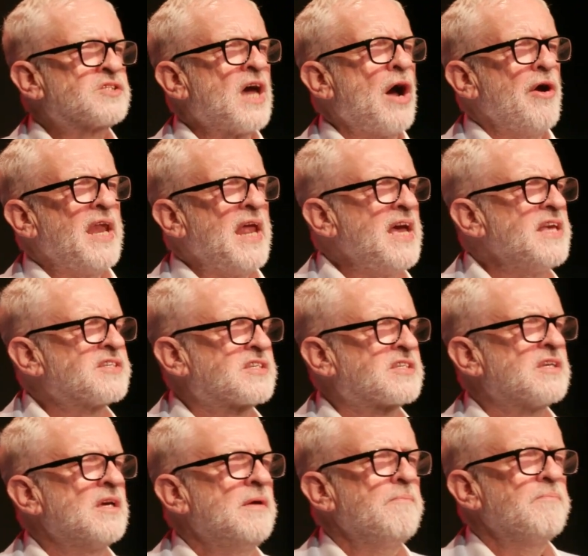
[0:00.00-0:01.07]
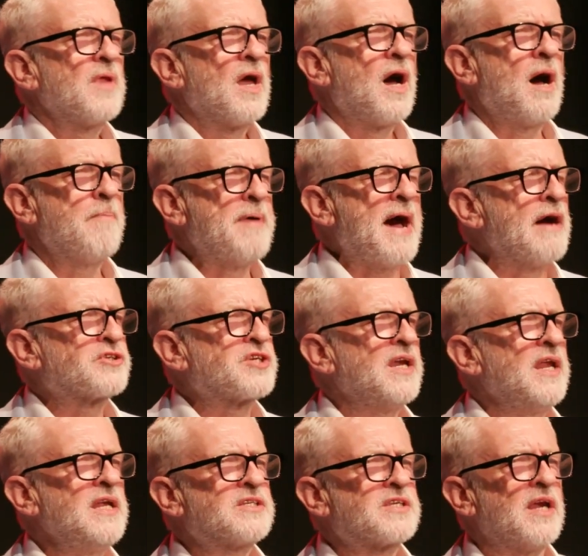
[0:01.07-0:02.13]
So it is about an
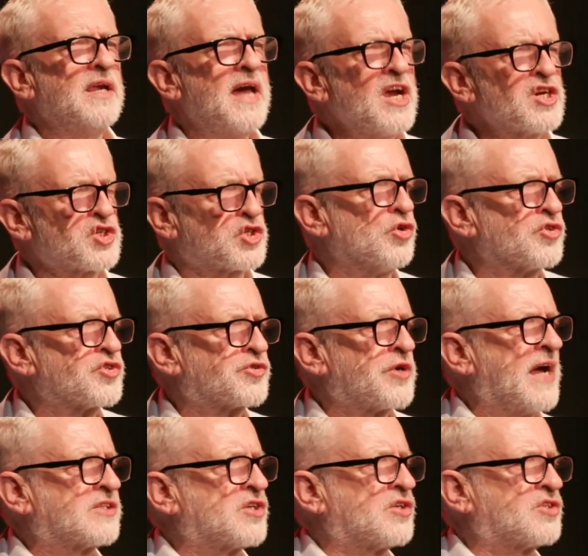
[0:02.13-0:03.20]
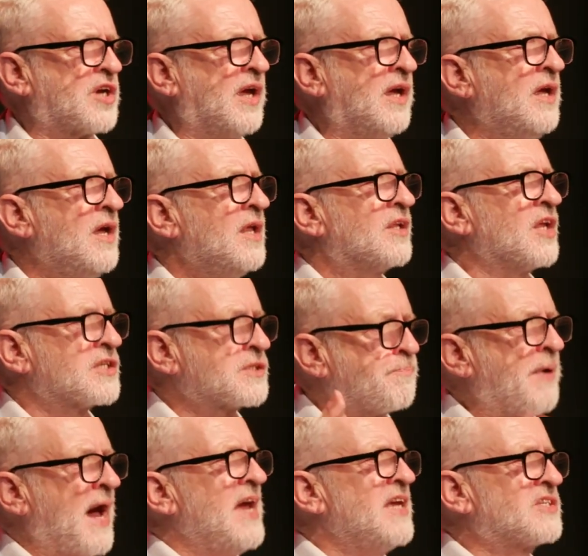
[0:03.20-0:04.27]
international strategy that's
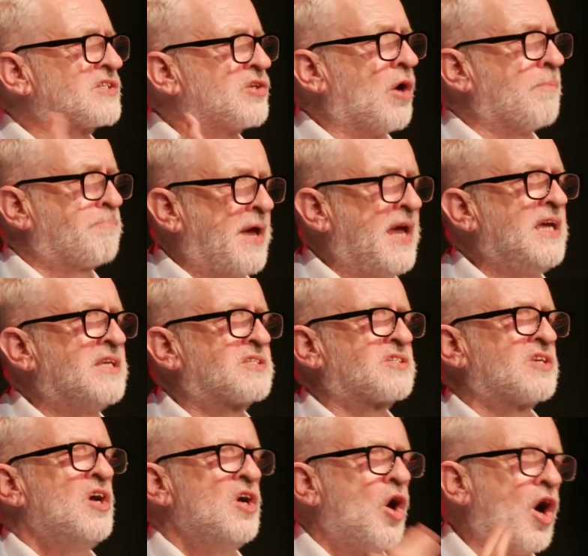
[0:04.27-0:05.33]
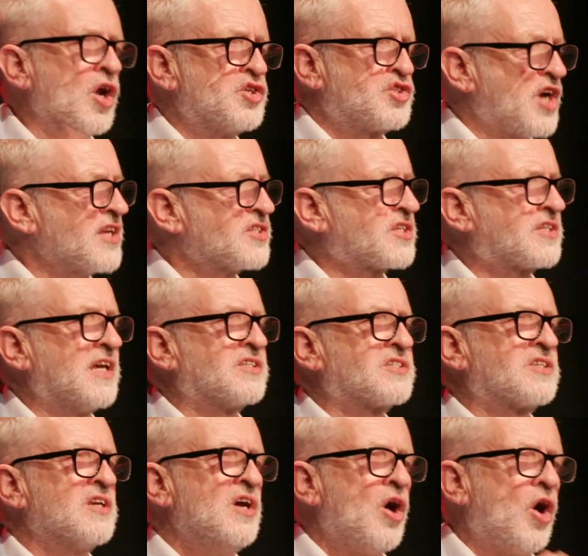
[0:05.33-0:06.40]
based on peace, on
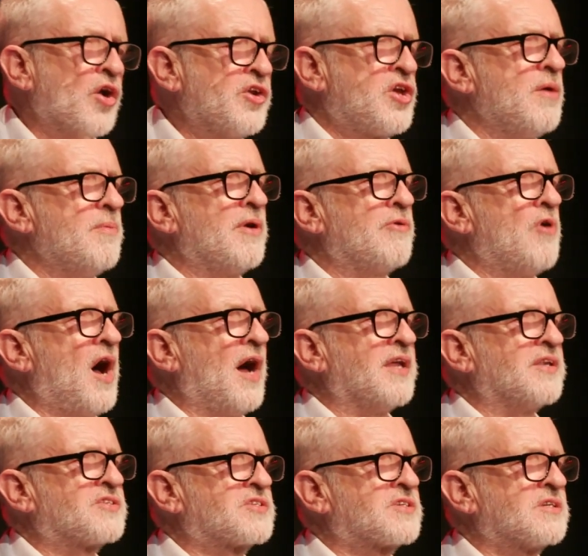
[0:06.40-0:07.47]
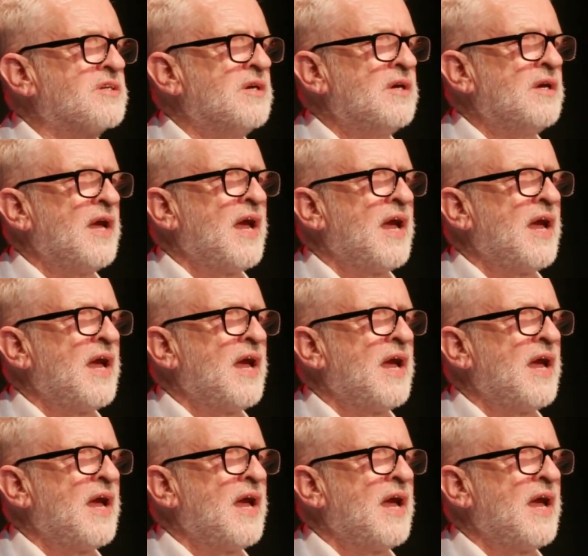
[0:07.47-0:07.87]
justice, on human rights.